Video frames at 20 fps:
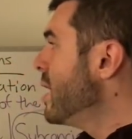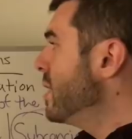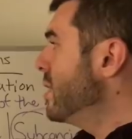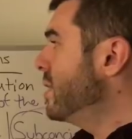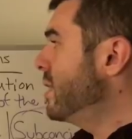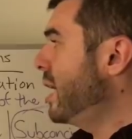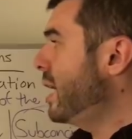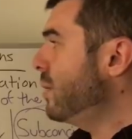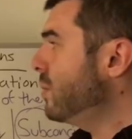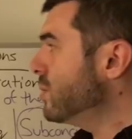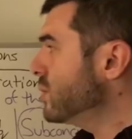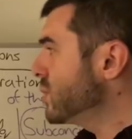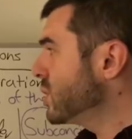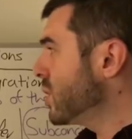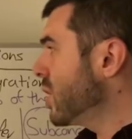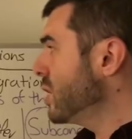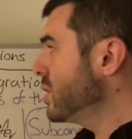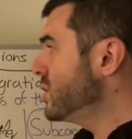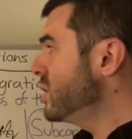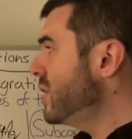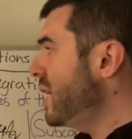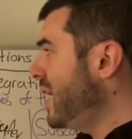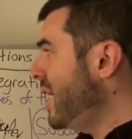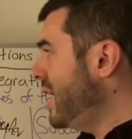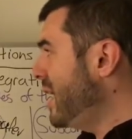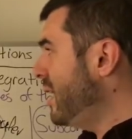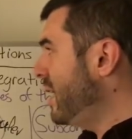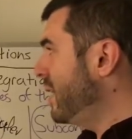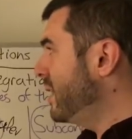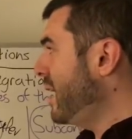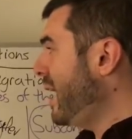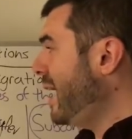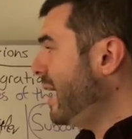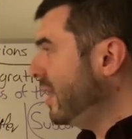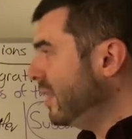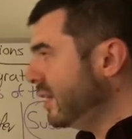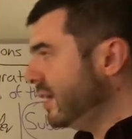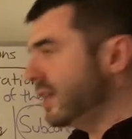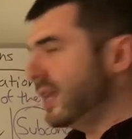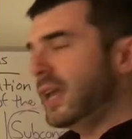they will start to
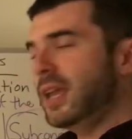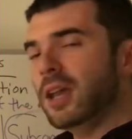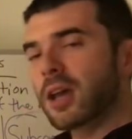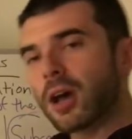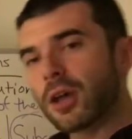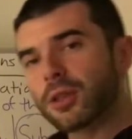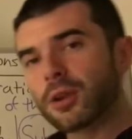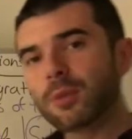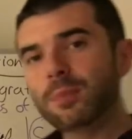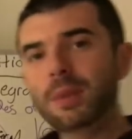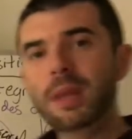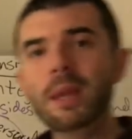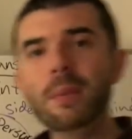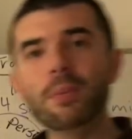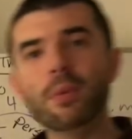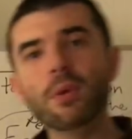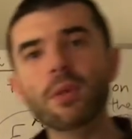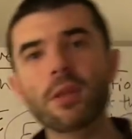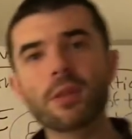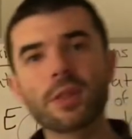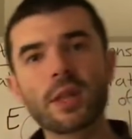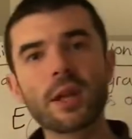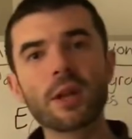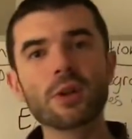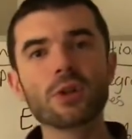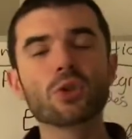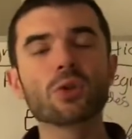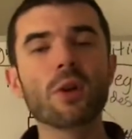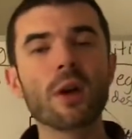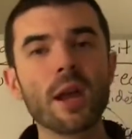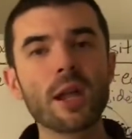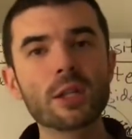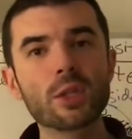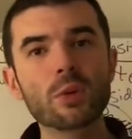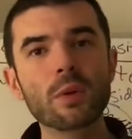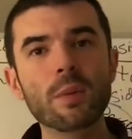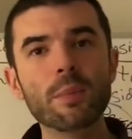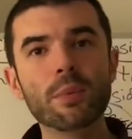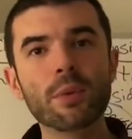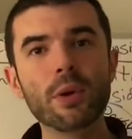alienate other people that they are trying
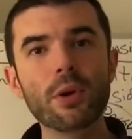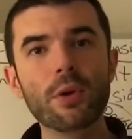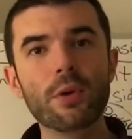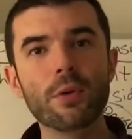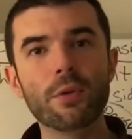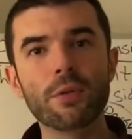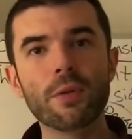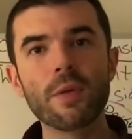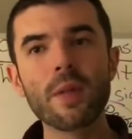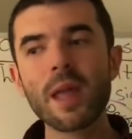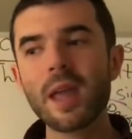to improve.